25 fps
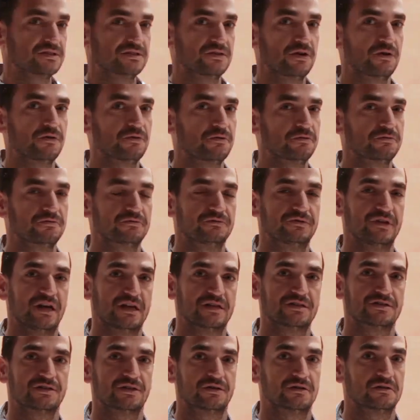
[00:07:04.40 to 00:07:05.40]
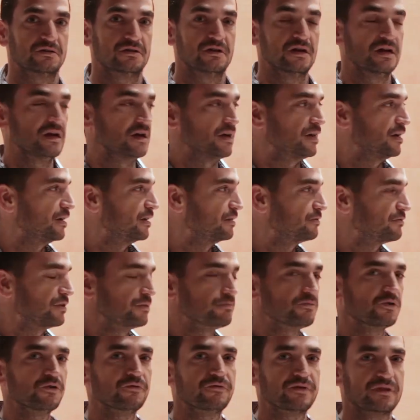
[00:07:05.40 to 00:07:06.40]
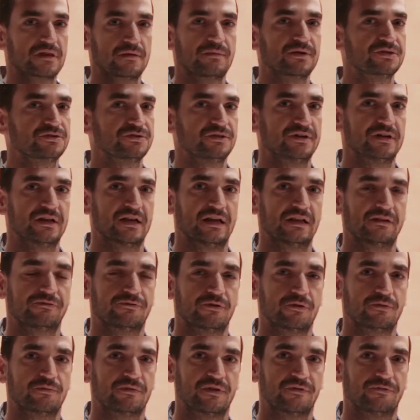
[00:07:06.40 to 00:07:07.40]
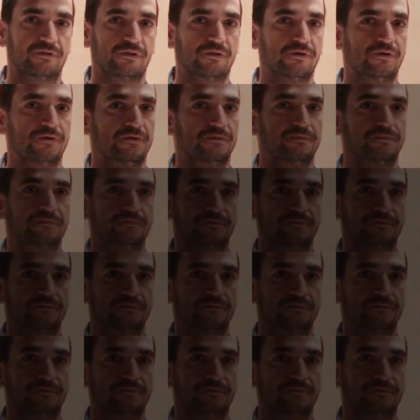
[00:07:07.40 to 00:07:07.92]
no danger in removing the material from the floor.